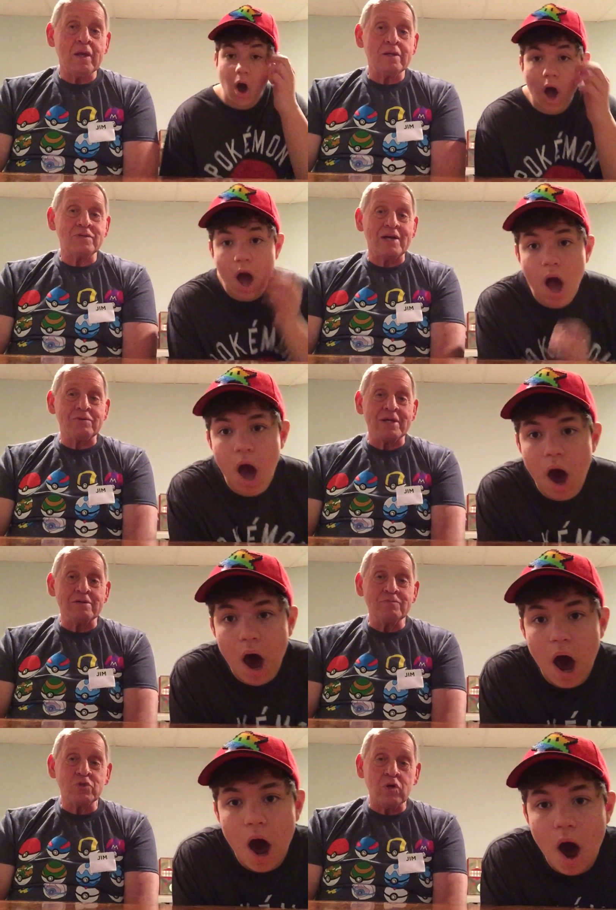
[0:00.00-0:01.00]
Speaker 1: South
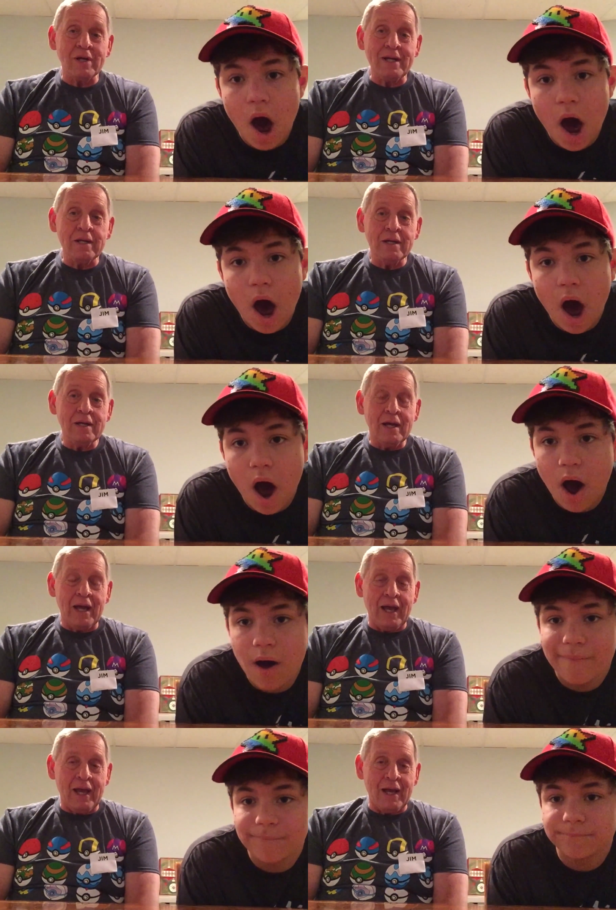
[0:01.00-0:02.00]
Elm Street,
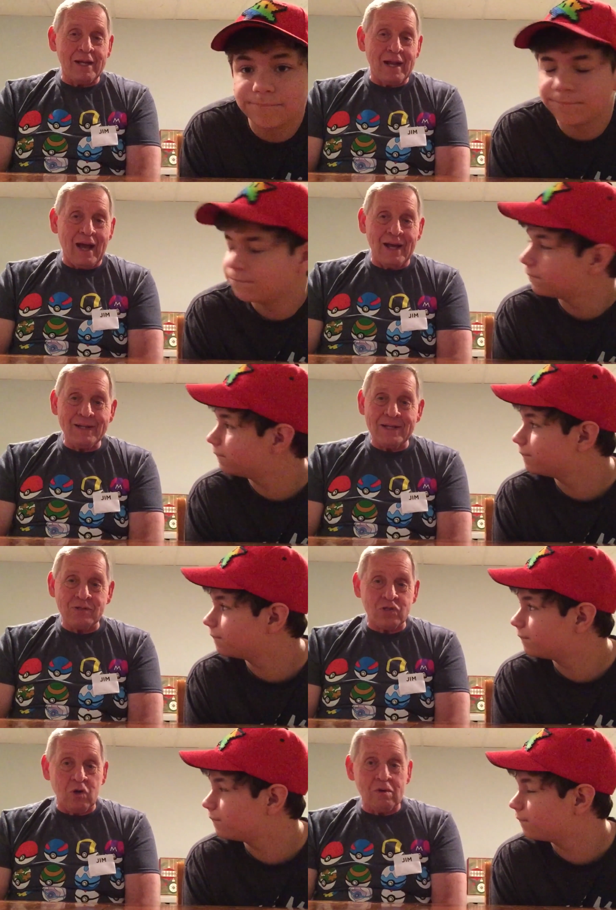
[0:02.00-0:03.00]
and I
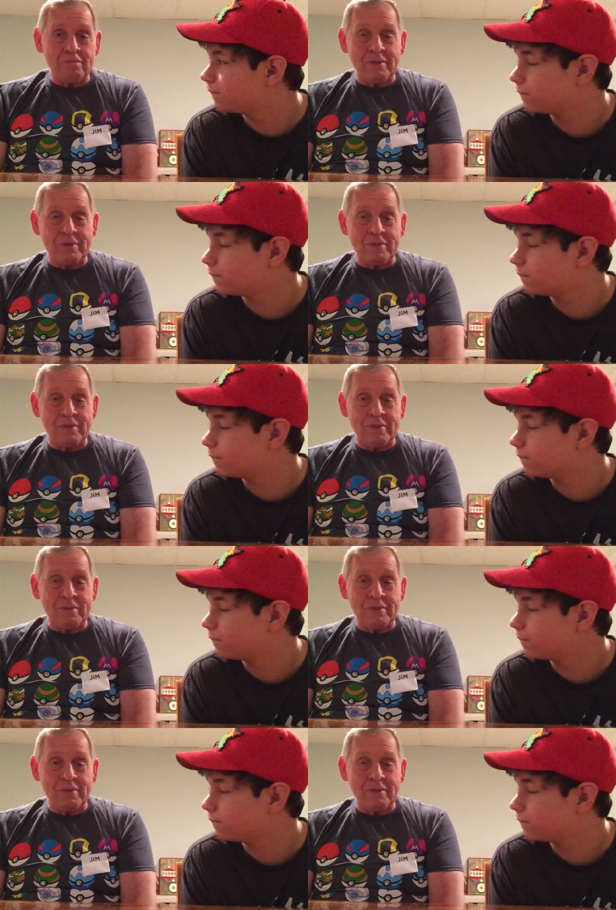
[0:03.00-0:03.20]
didn't start,